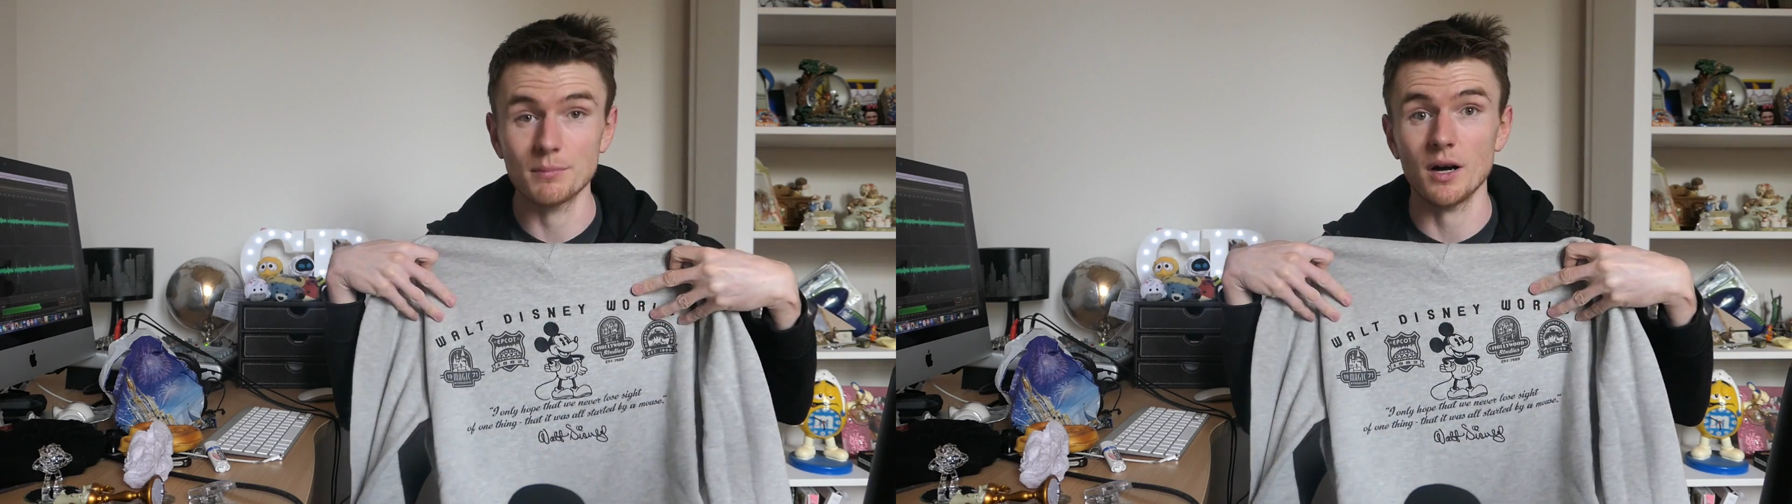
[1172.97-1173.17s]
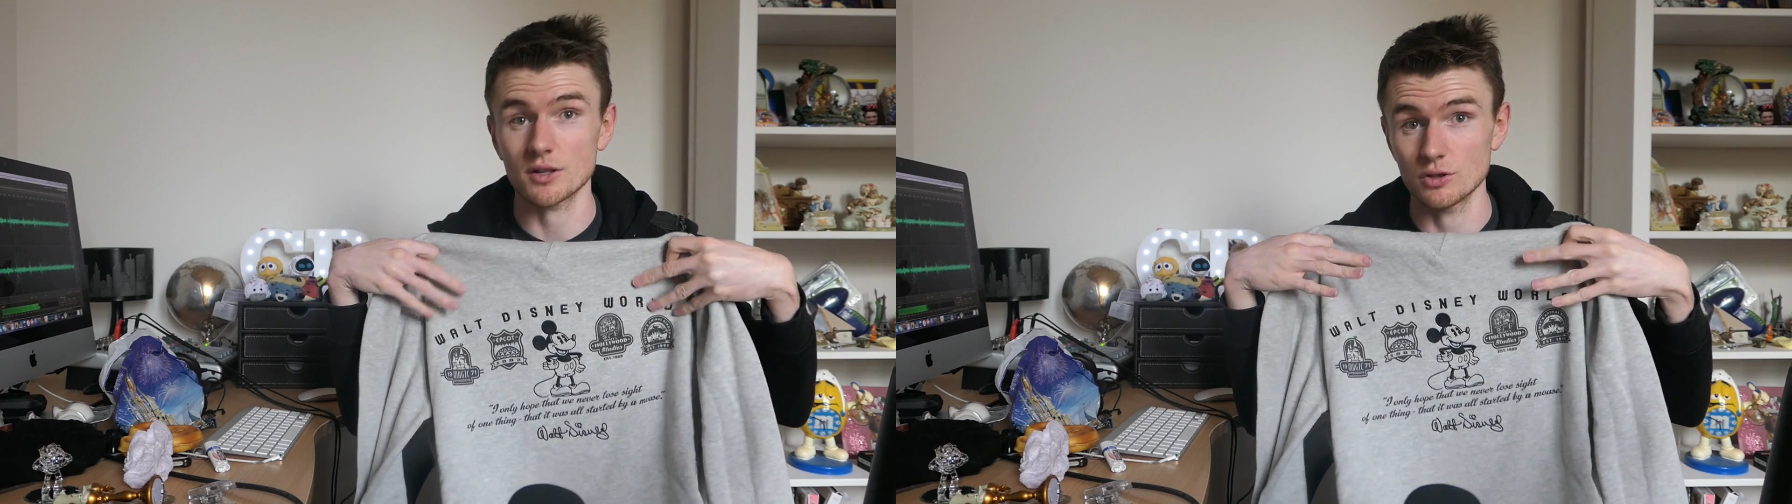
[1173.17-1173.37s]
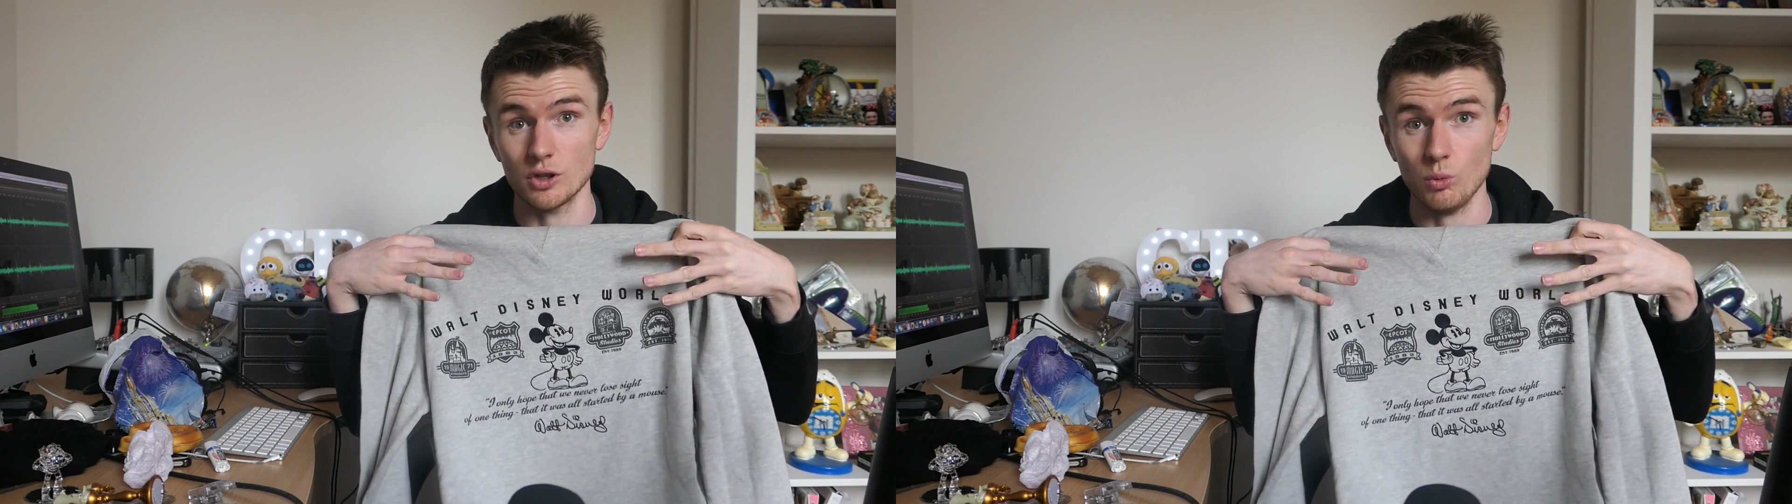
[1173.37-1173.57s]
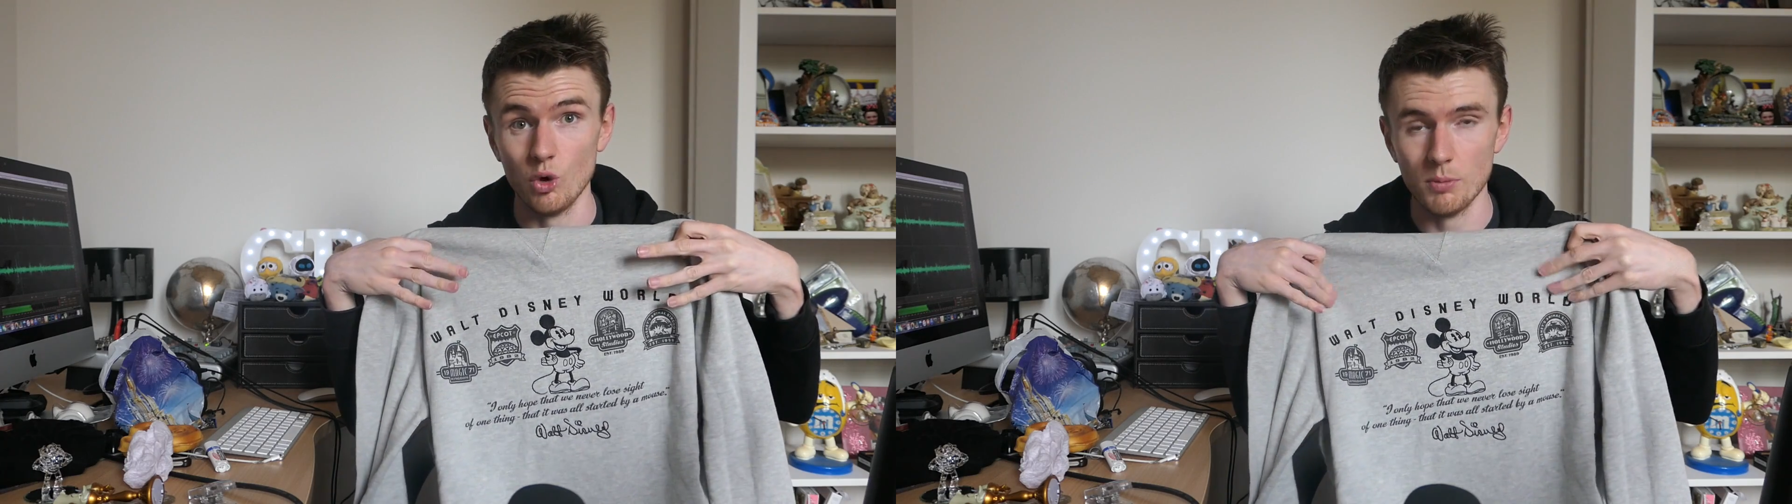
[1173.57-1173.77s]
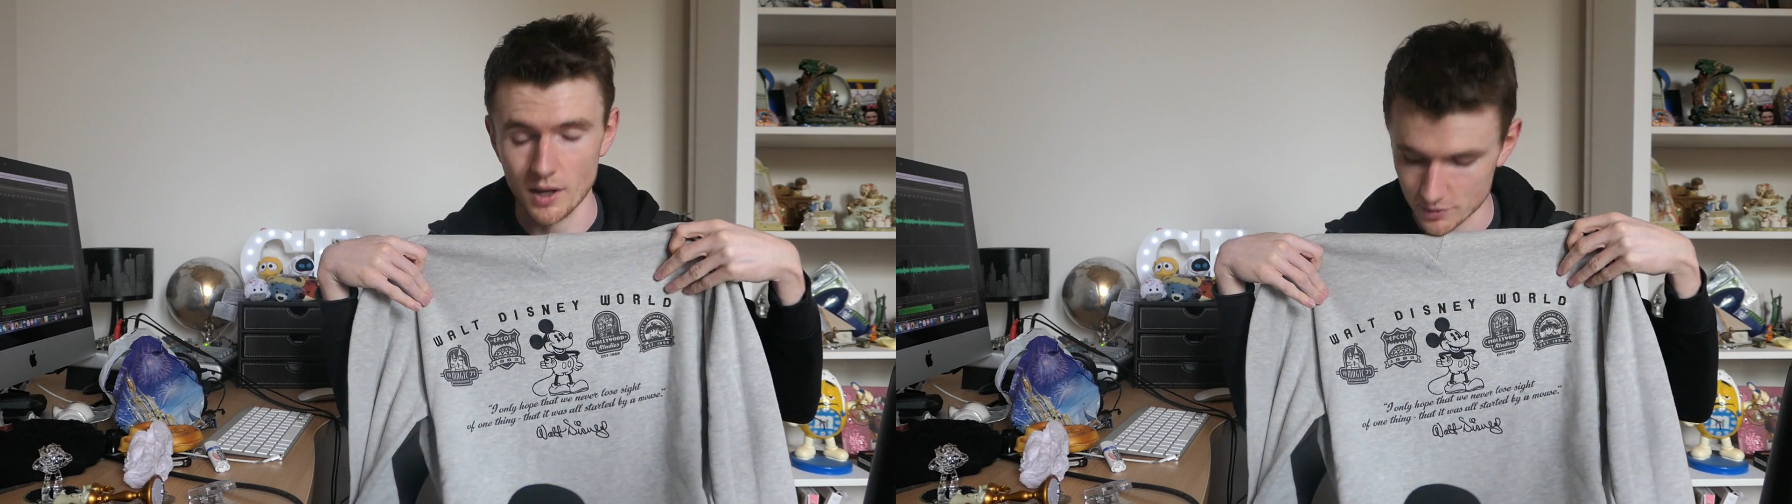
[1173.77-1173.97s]
parks, not the
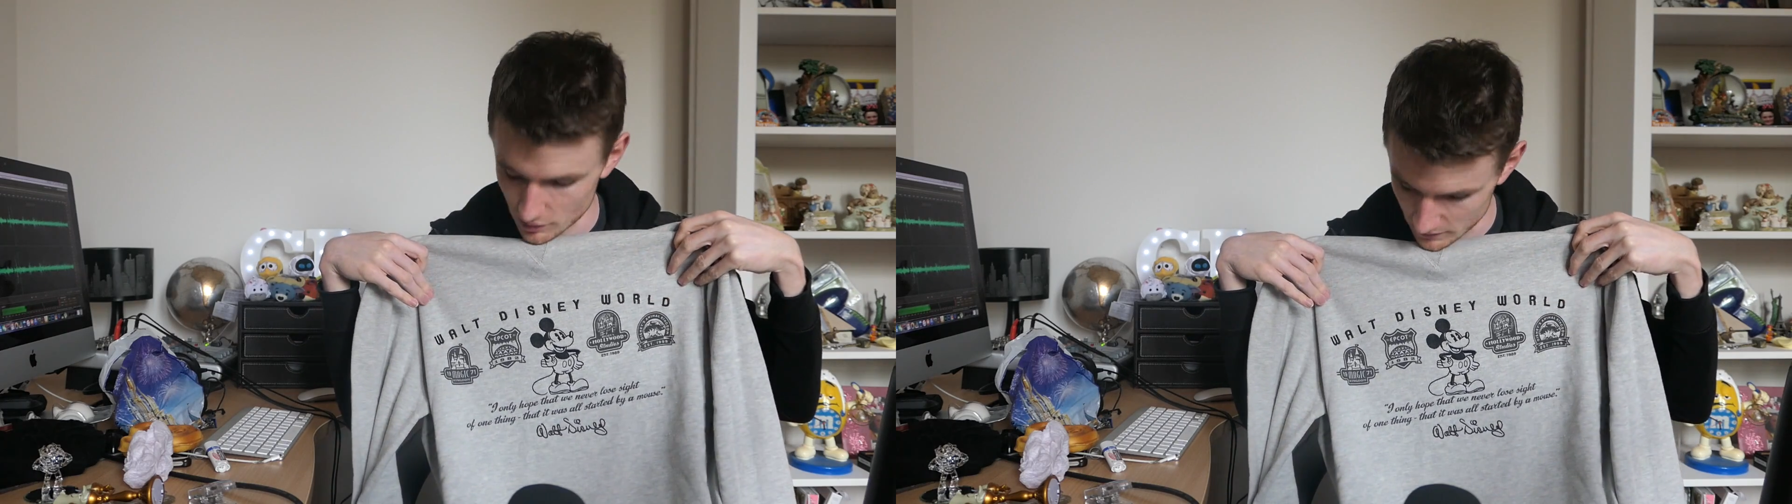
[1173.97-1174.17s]
water parks